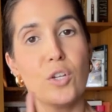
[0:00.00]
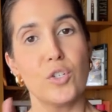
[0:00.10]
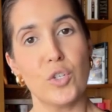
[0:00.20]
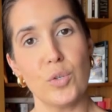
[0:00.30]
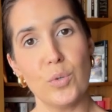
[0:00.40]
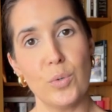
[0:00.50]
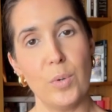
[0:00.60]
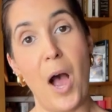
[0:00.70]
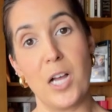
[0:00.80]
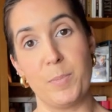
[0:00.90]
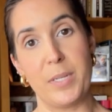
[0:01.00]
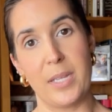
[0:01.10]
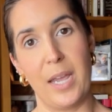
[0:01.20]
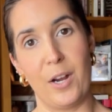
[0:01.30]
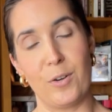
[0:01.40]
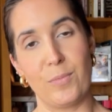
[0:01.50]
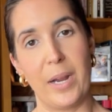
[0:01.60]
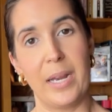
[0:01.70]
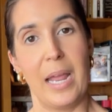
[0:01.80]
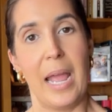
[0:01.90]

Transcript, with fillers: to hospice care, right?